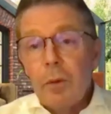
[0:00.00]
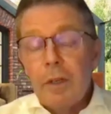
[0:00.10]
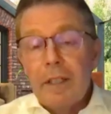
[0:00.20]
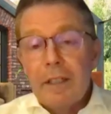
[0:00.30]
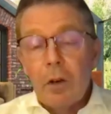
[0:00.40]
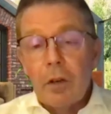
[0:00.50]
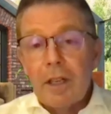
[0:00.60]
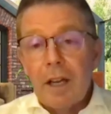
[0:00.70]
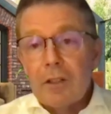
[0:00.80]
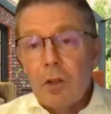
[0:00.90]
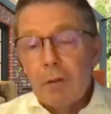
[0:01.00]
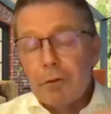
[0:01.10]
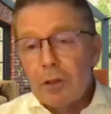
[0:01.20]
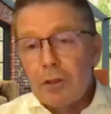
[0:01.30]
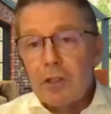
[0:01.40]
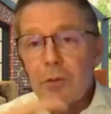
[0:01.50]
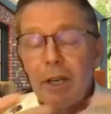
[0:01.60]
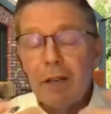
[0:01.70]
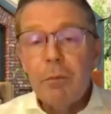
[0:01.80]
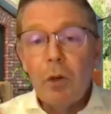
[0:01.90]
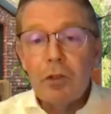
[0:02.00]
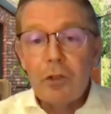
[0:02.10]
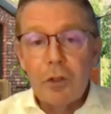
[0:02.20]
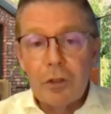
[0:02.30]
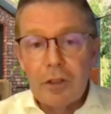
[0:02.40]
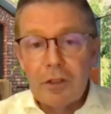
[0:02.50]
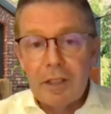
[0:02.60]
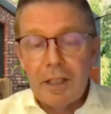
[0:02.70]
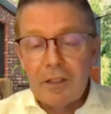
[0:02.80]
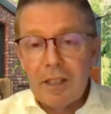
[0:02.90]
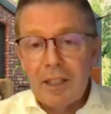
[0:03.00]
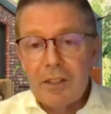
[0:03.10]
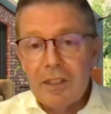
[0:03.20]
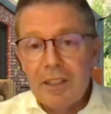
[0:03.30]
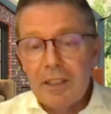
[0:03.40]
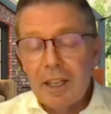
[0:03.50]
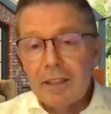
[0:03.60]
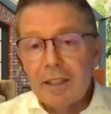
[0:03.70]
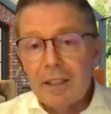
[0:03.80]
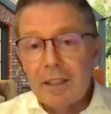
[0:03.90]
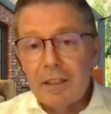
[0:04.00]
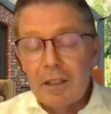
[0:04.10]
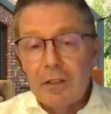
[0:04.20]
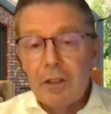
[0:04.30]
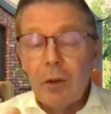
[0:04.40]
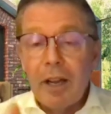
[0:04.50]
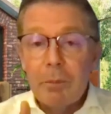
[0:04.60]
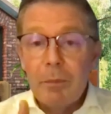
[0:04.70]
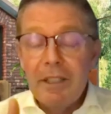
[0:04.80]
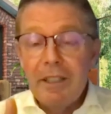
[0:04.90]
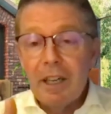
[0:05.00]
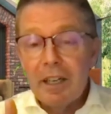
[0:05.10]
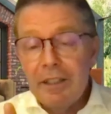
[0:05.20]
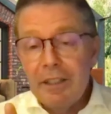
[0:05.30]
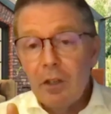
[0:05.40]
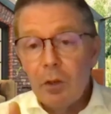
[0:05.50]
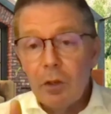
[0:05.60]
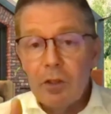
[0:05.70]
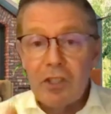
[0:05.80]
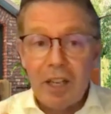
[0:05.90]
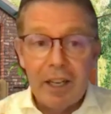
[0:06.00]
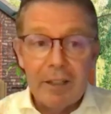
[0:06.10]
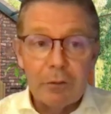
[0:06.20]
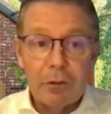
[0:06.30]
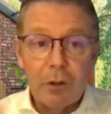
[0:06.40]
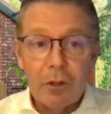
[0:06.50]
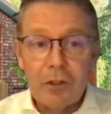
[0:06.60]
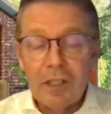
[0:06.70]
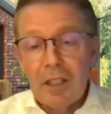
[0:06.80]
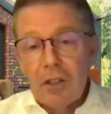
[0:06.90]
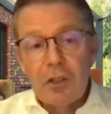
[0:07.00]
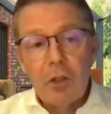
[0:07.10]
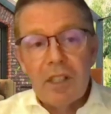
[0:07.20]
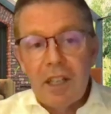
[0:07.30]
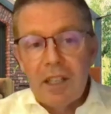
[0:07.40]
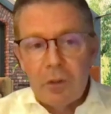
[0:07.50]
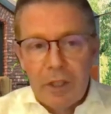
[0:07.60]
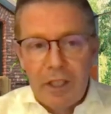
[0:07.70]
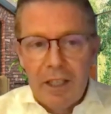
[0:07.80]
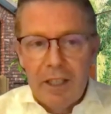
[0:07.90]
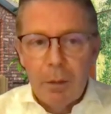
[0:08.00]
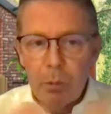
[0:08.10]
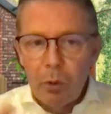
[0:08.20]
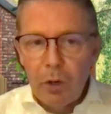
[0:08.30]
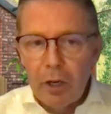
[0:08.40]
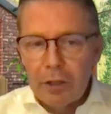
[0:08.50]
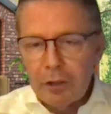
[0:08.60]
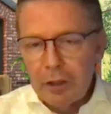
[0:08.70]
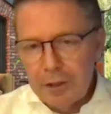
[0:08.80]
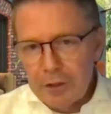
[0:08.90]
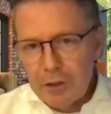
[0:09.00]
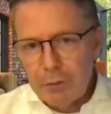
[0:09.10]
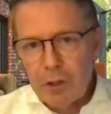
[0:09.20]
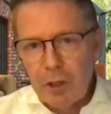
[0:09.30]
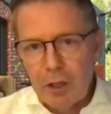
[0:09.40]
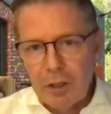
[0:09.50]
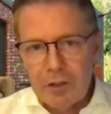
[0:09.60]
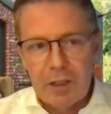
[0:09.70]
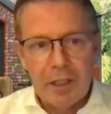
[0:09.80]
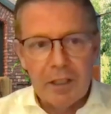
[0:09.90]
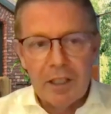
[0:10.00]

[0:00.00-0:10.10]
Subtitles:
we organize conferences. We have more journals as ACE and at Media, eLearn site, of course. So it's really a broad audience of scholars